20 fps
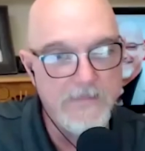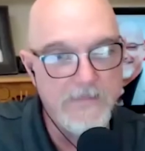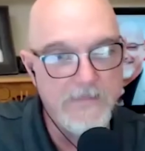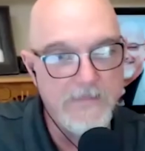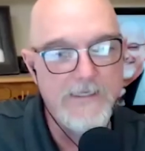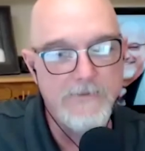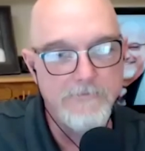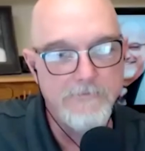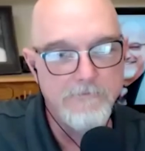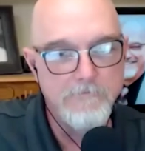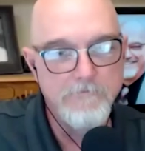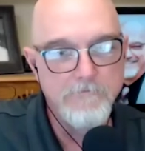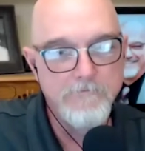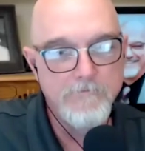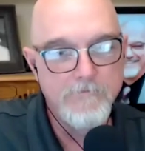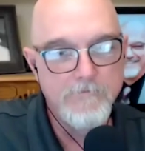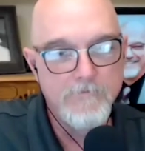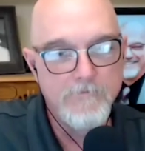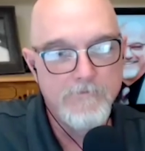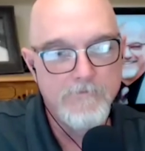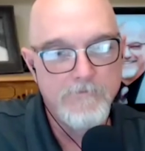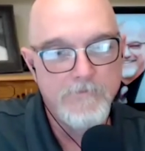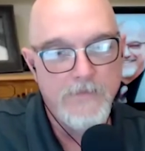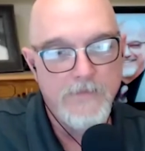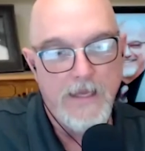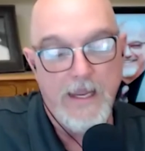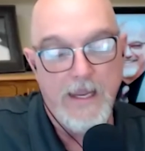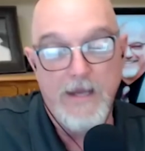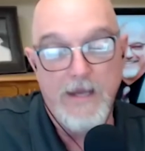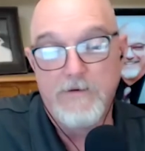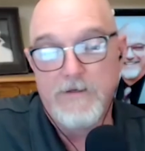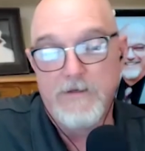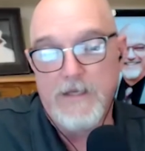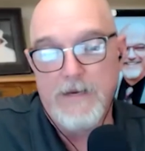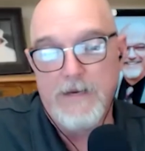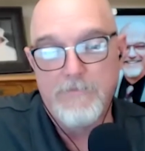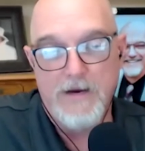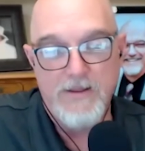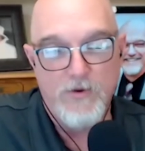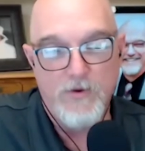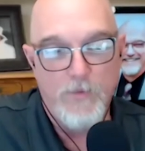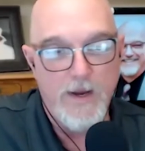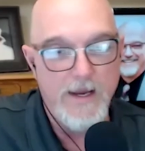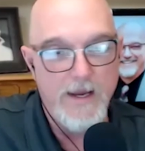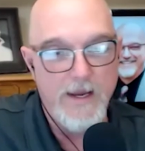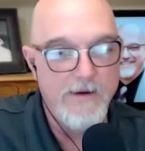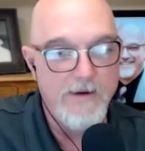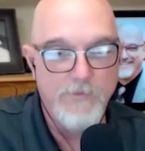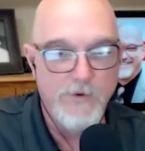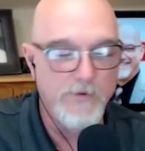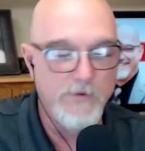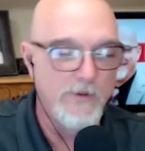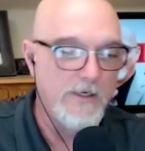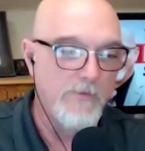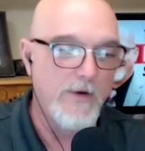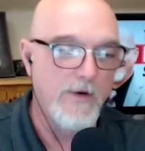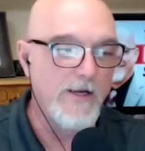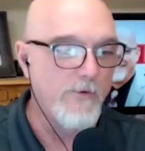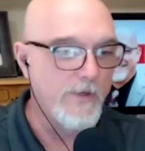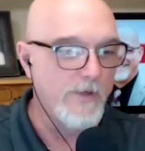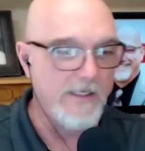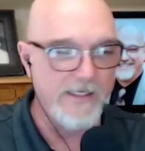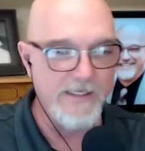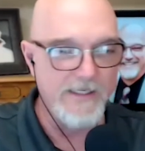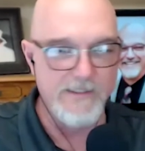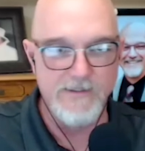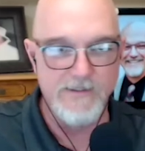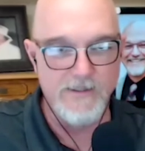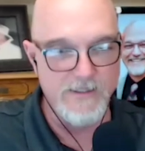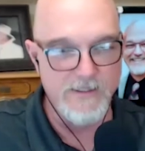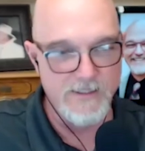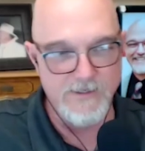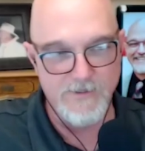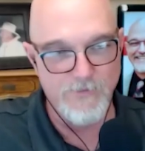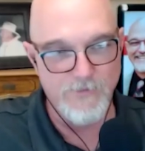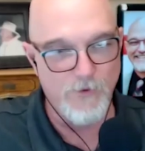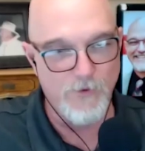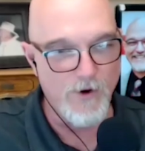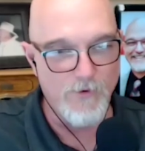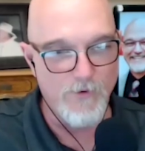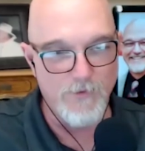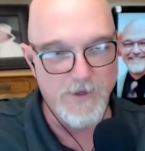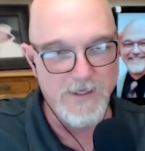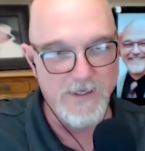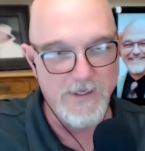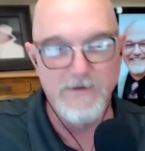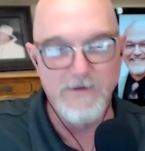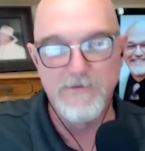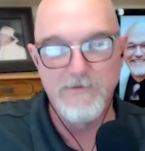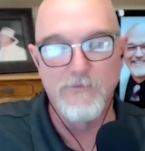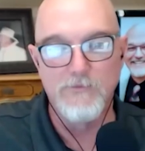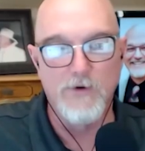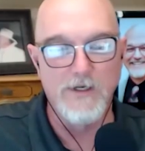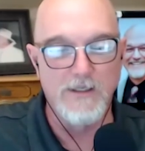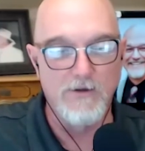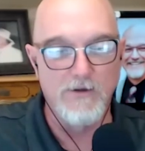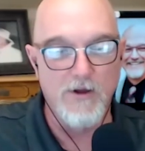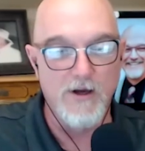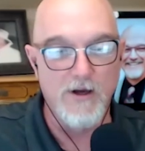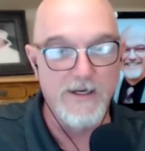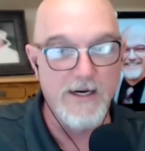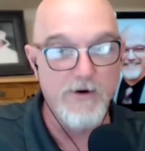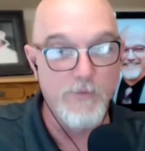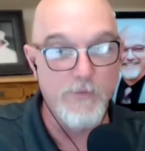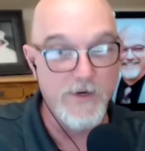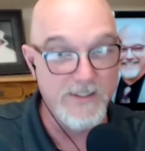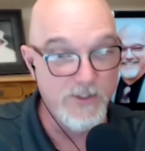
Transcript: indeed. And by the way, I don't want to get into this because we're already running long here.